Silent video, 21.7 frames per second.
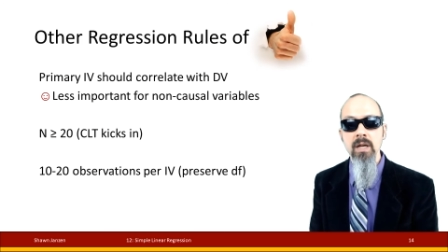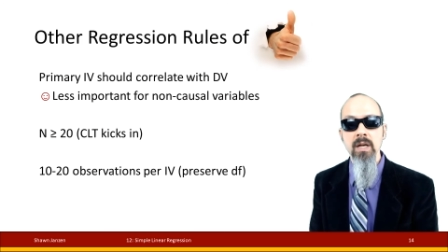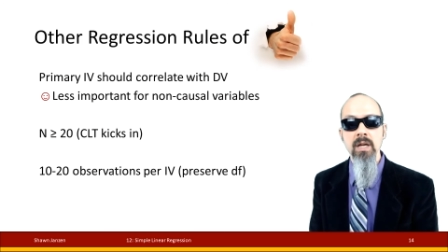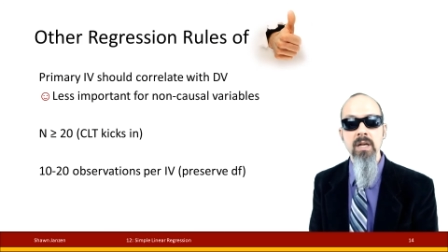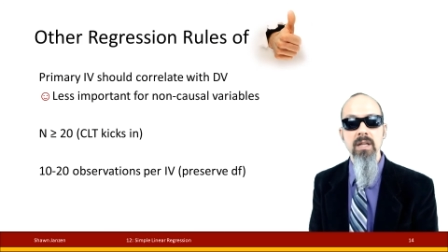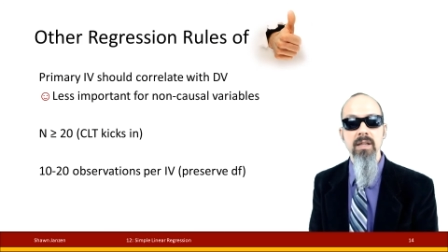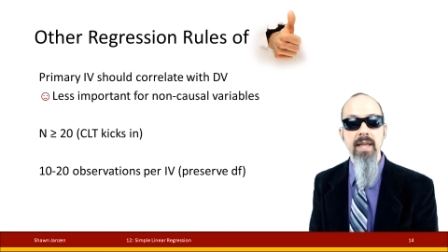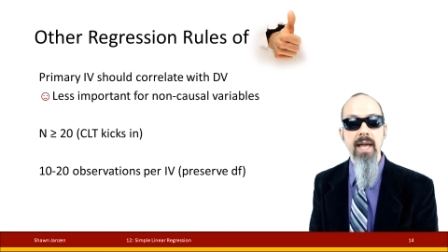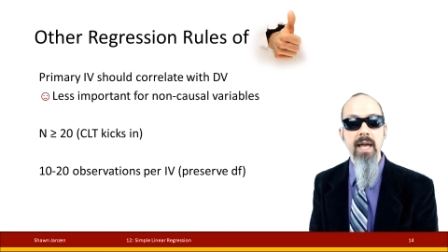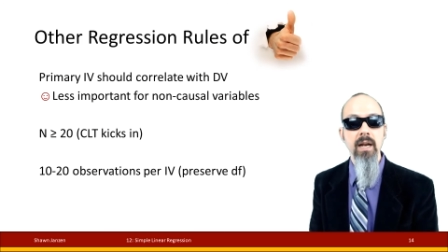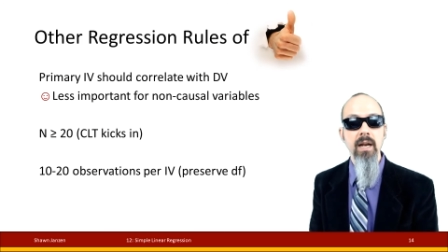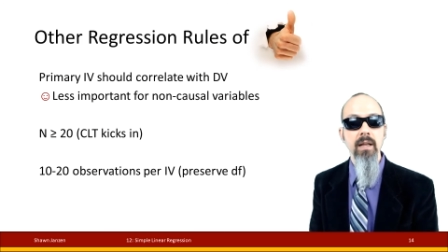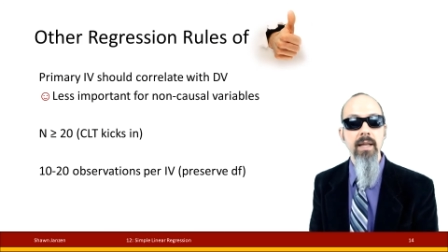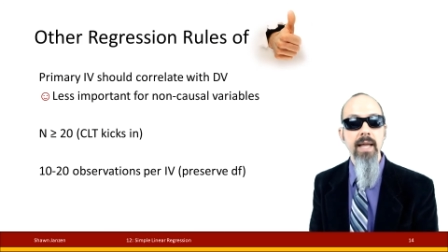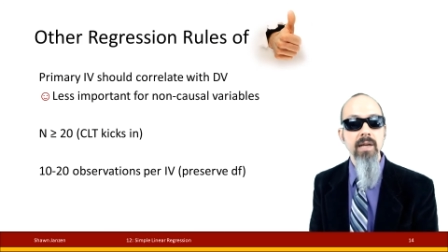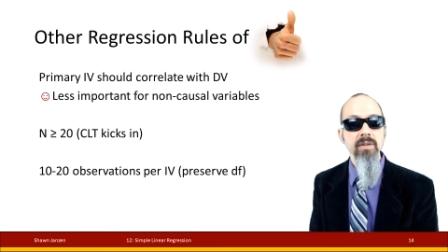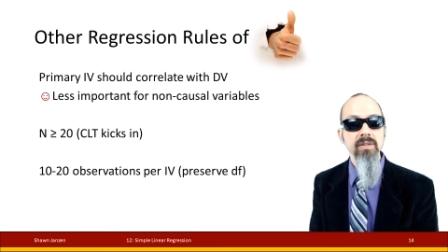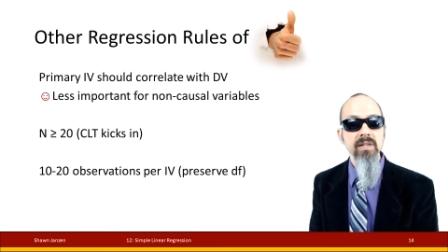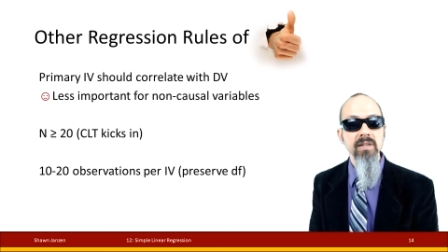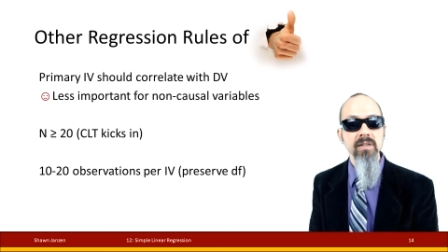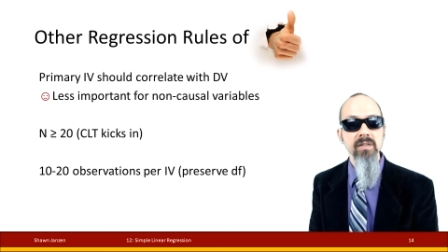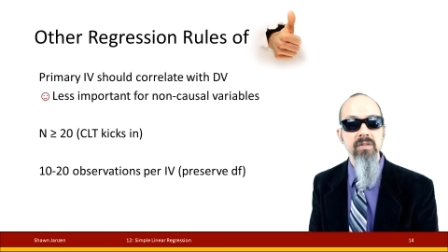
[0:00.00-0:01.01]
That
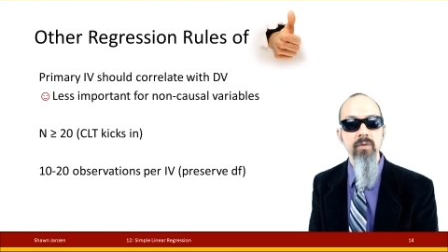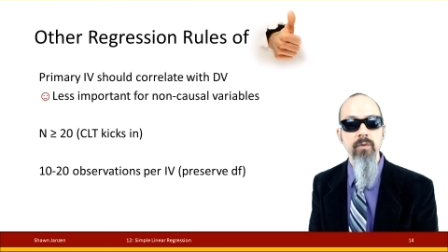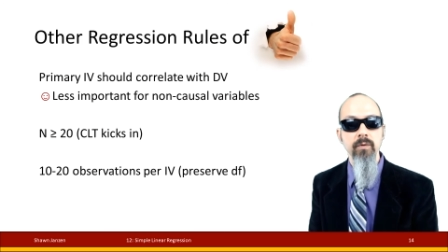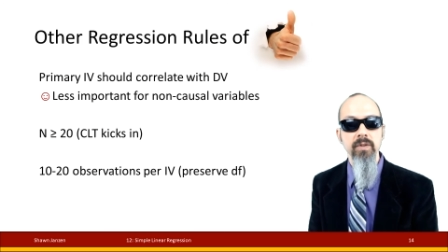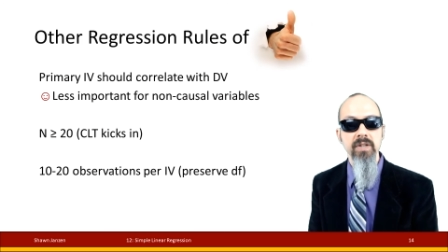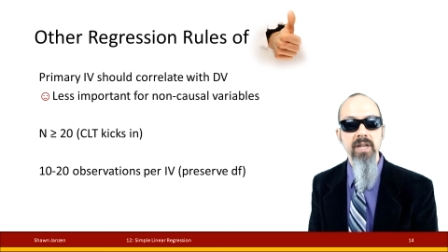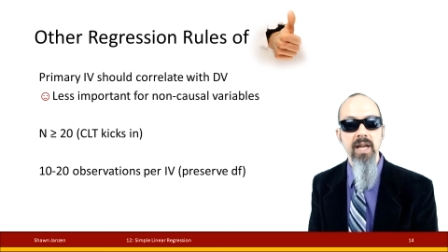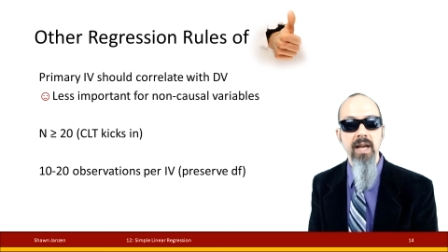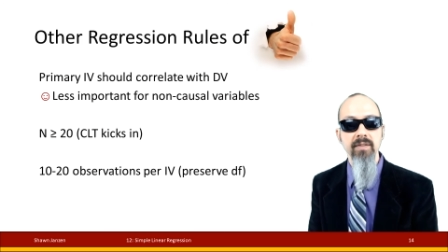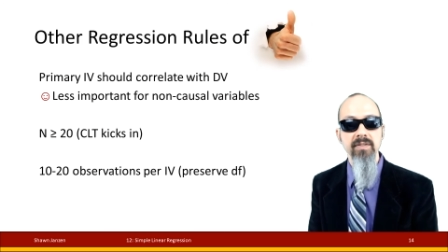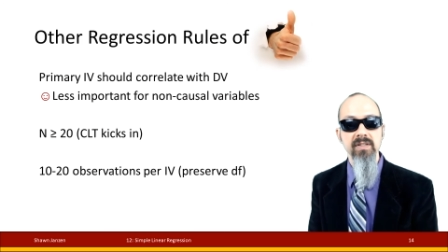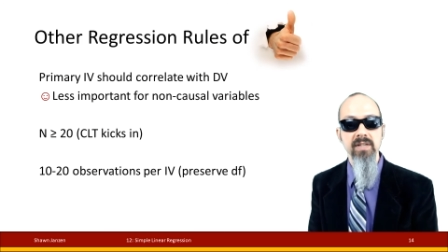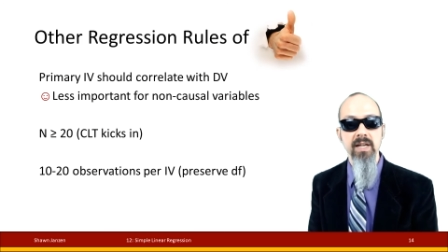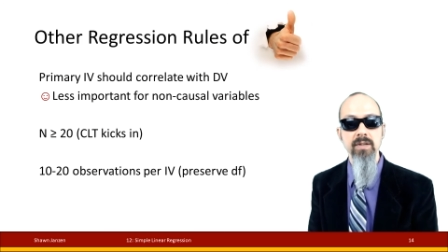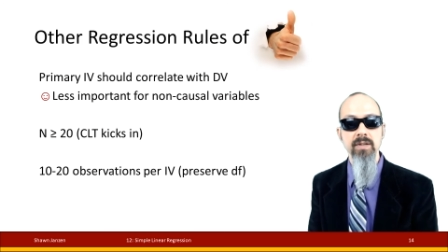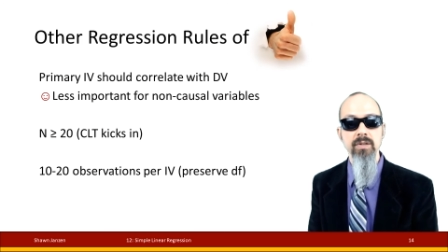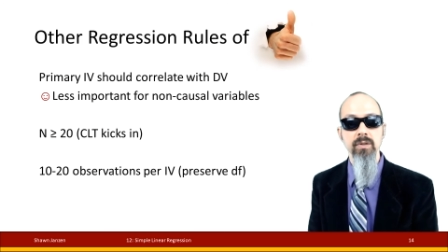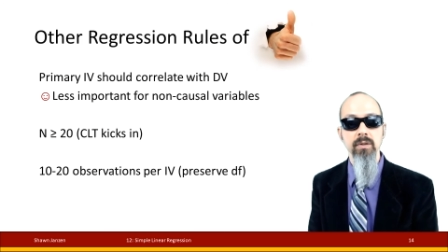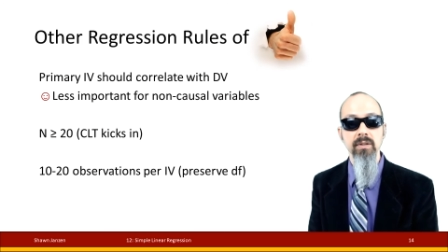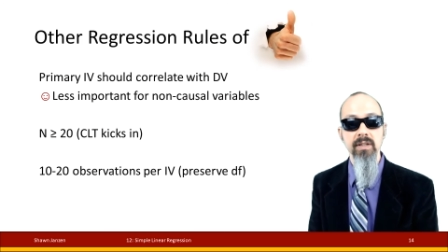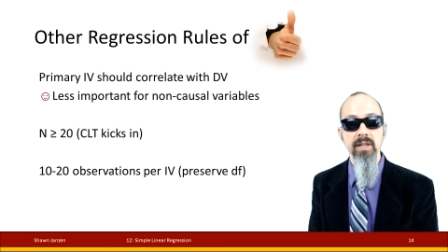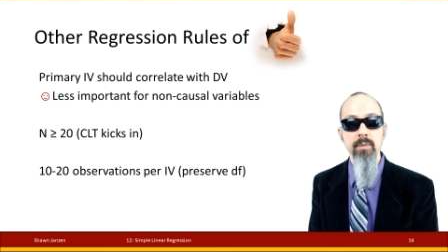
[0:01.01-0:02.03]
allows us to have
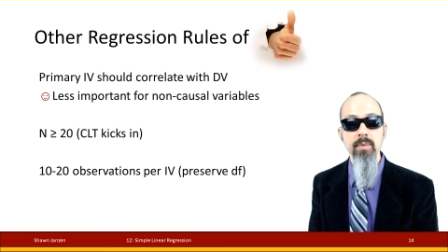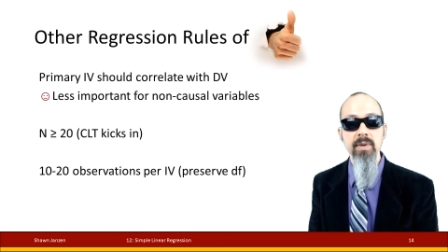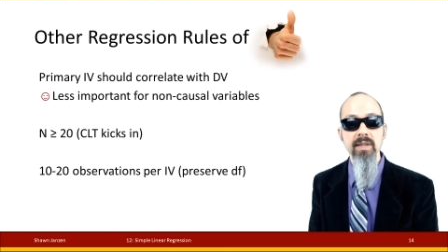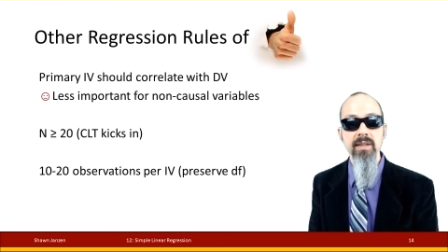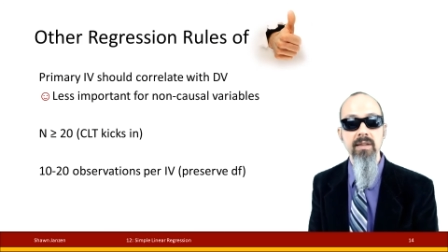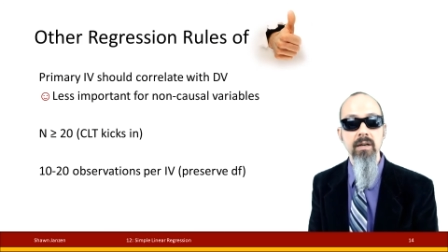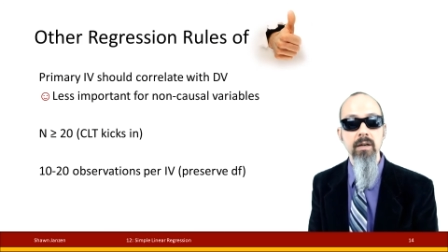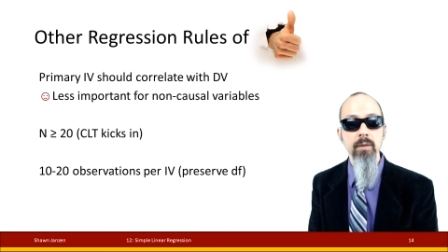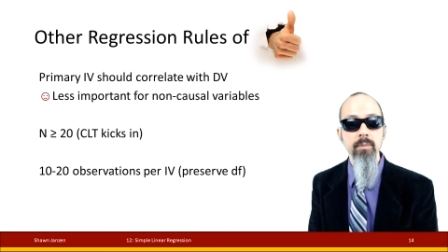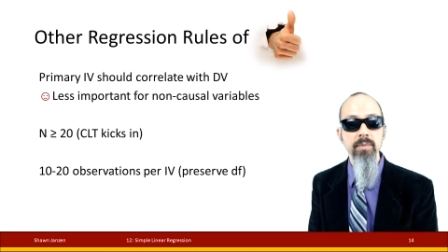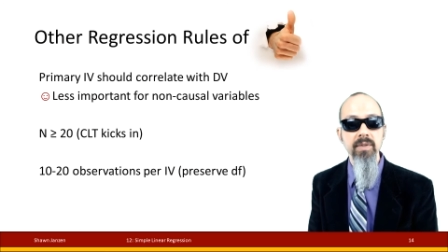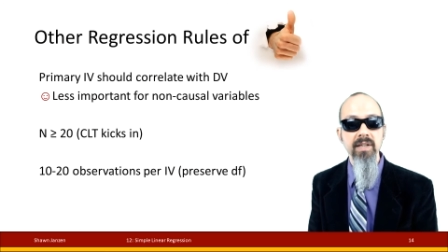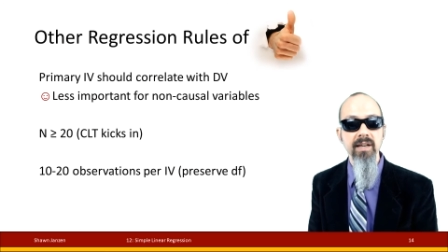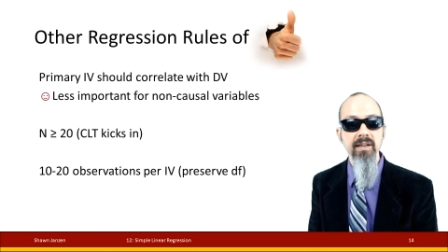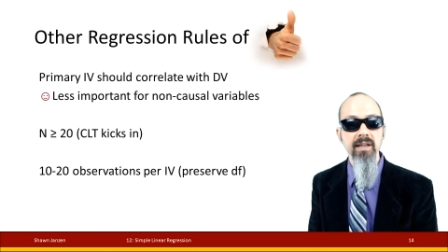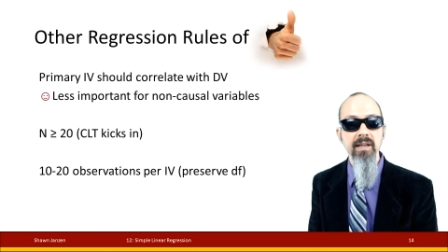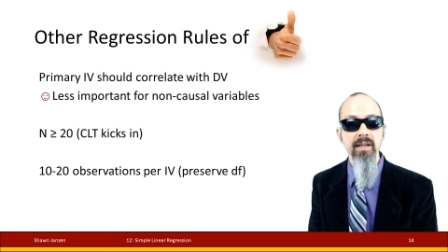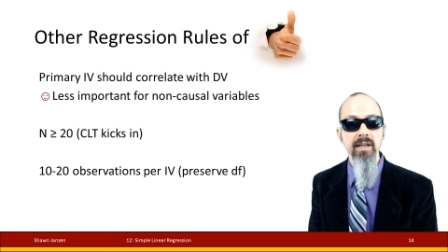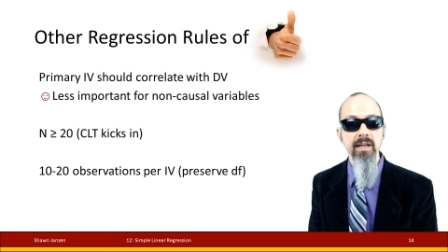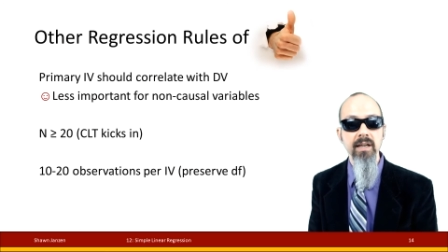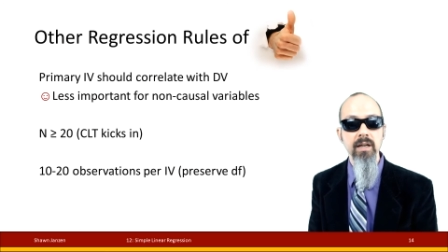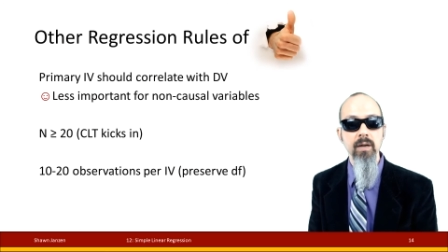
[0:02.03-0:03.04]
central limit theorem
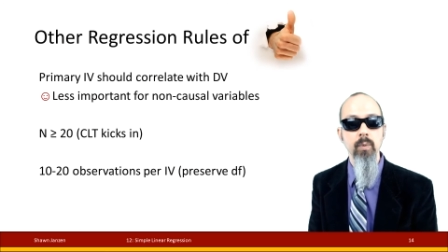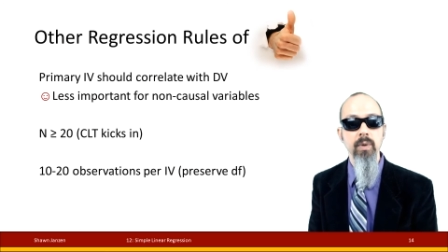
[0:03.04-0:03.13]
kicking in.